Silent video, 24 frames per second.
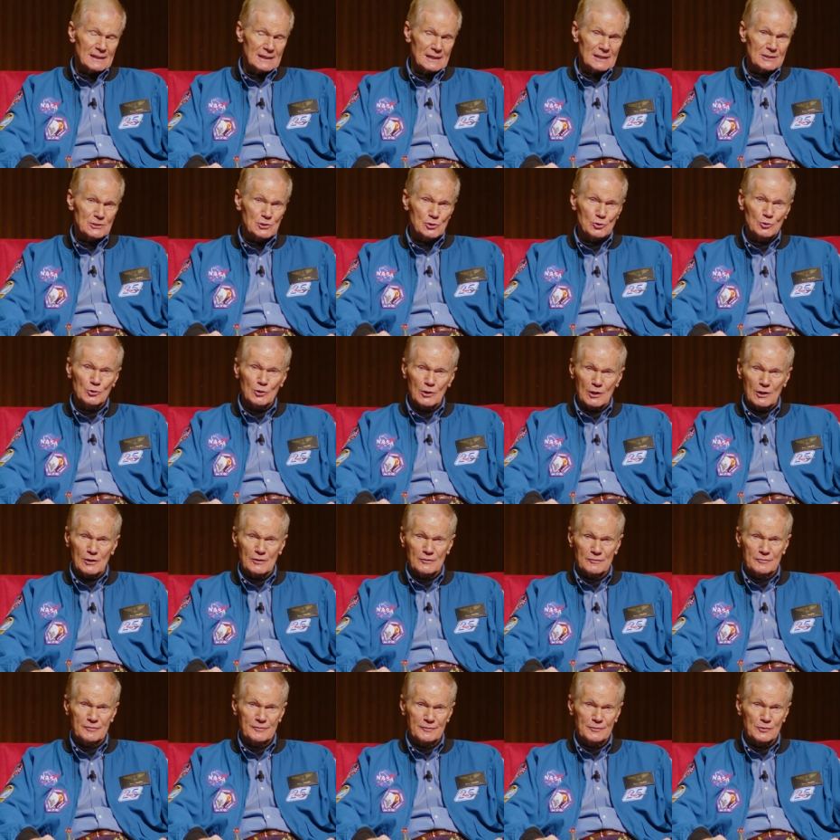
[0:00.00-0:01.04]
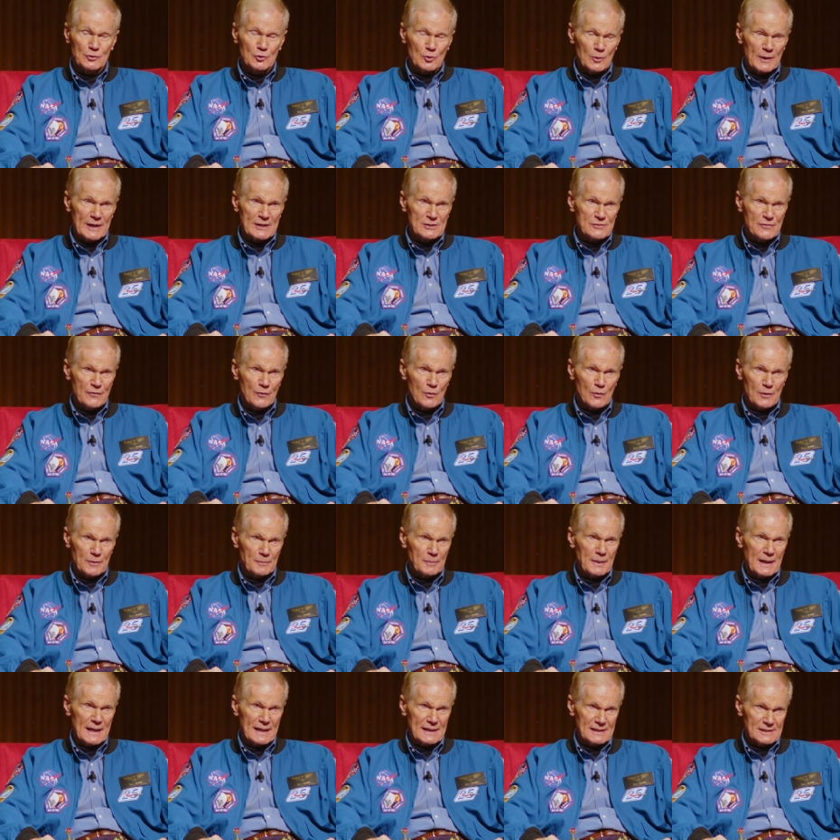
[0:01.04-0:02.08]
a tool of U.S. foreign
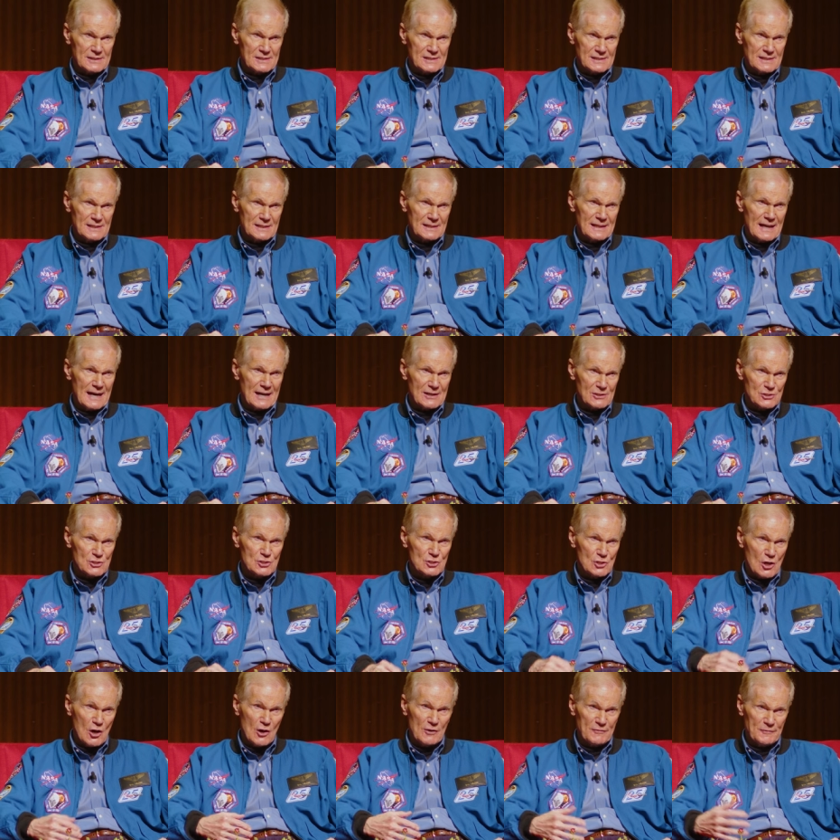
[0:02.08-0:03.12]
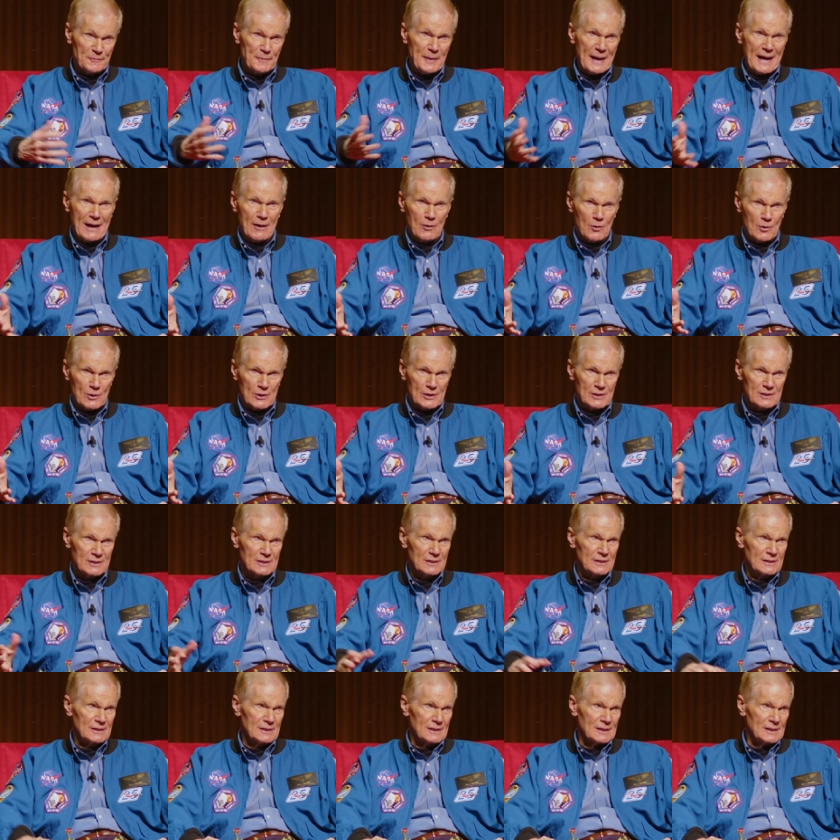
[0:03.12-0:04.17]
policy, our soft power.
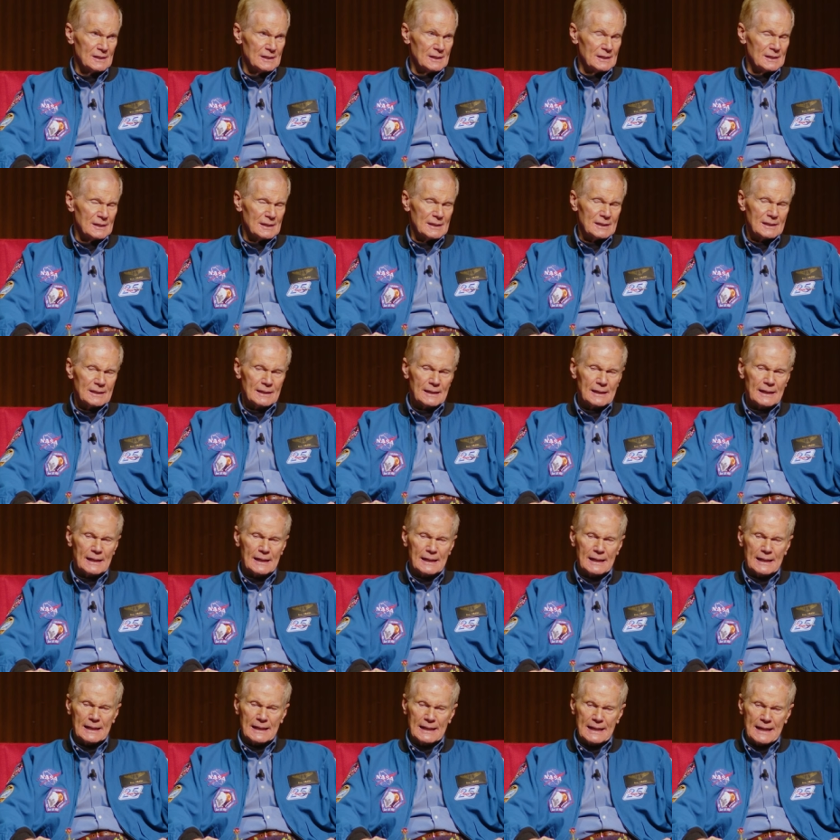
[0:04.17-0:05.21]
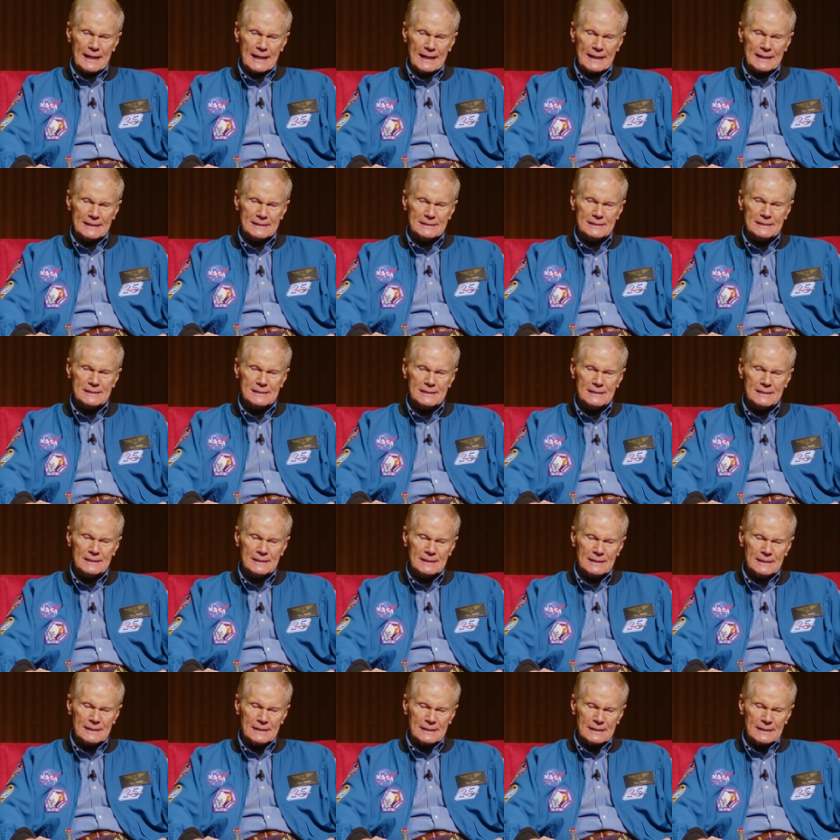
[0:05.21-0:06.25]
Uh, and
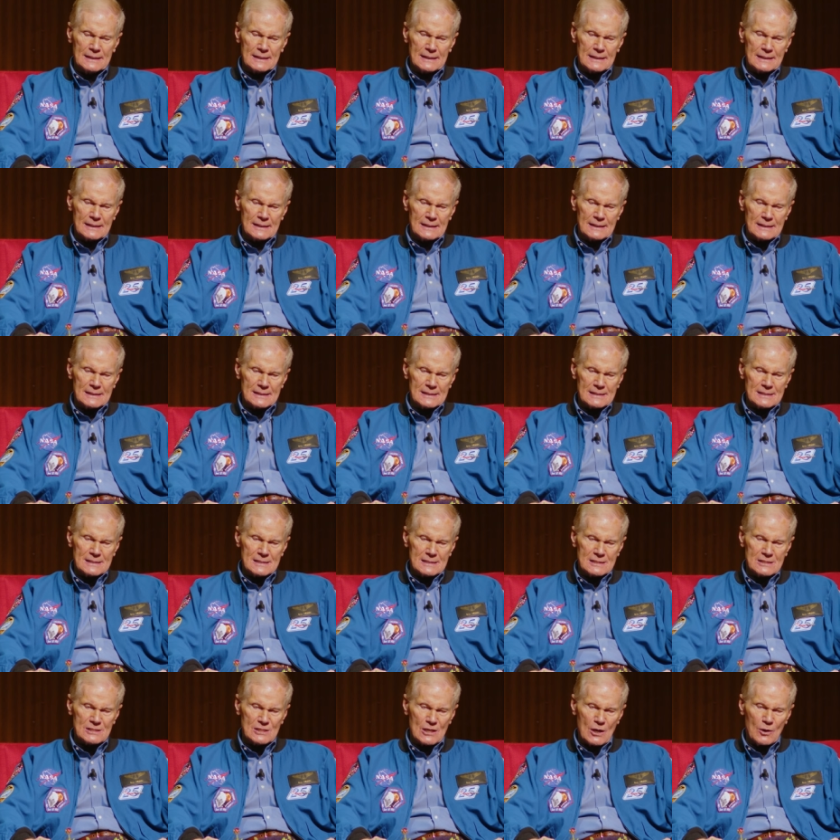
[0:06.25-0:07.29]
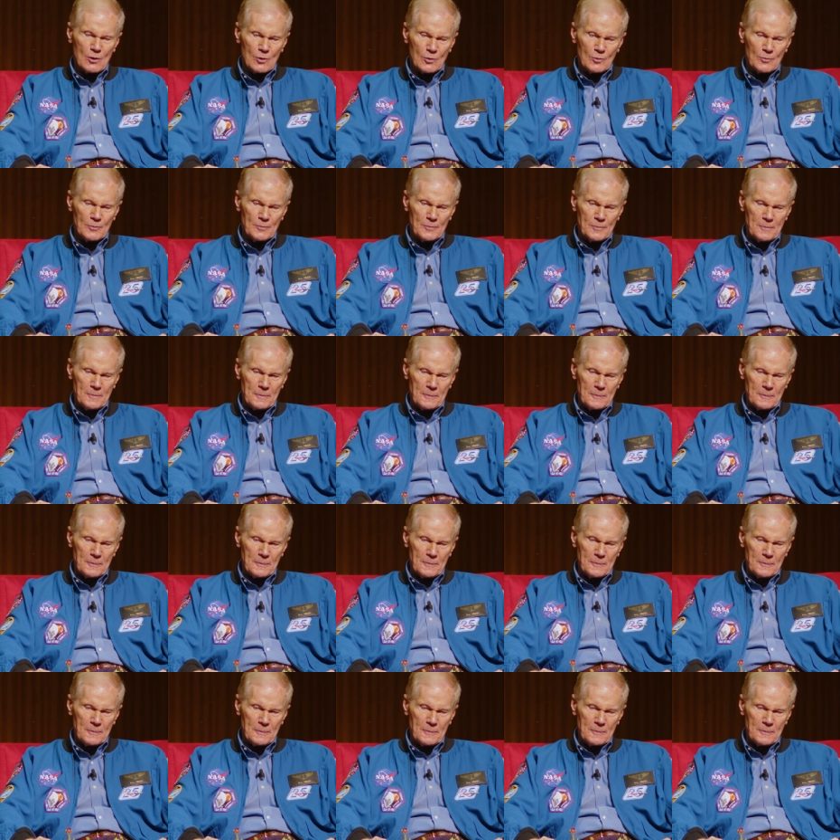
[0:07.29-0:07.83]
so